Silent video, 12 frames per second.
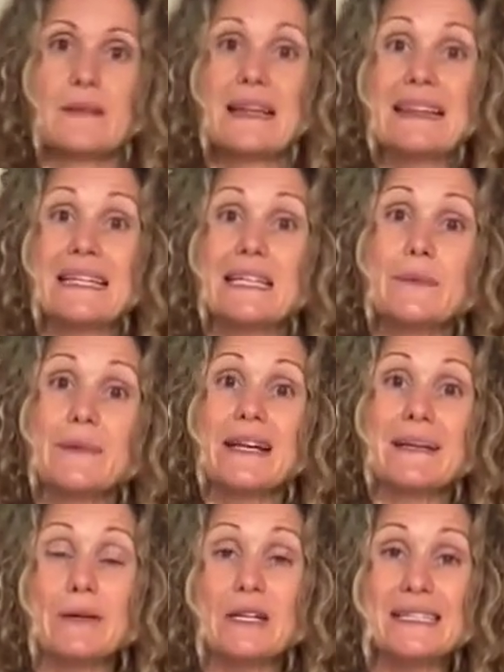a little
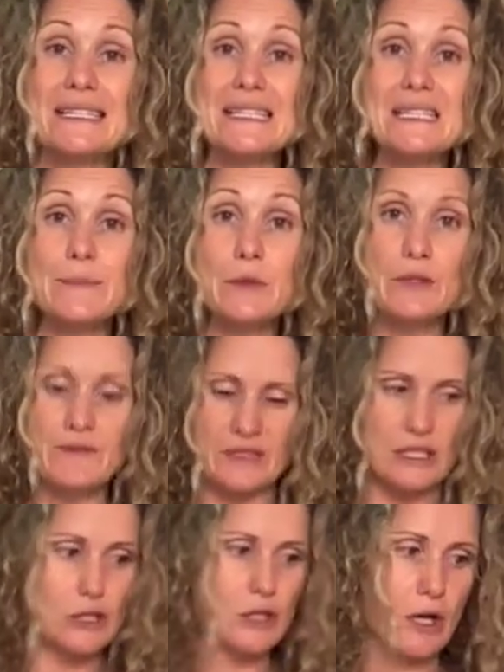bit, about a teaspoon of
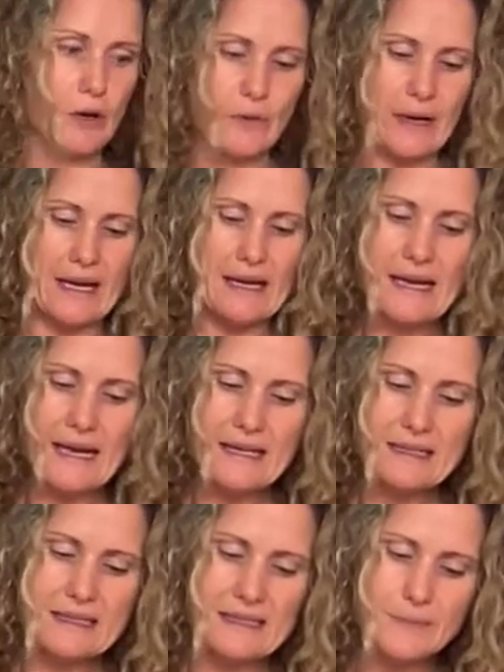Dijon, okay?
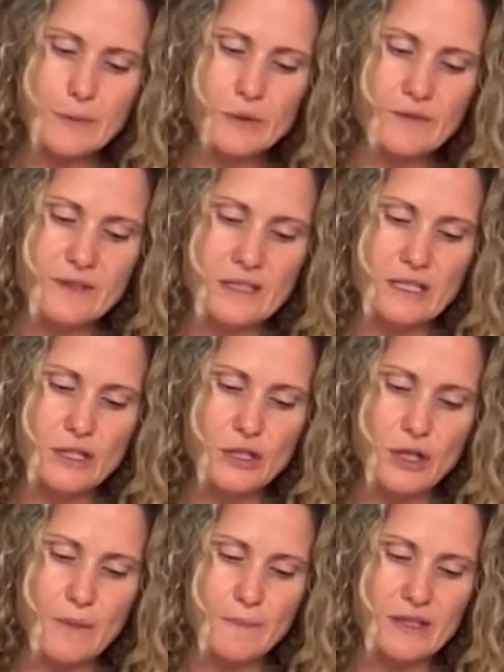Teaspoon of
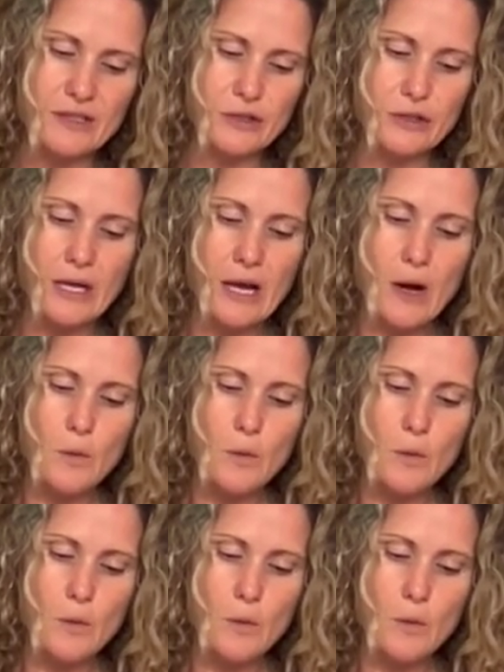Dijon mustard.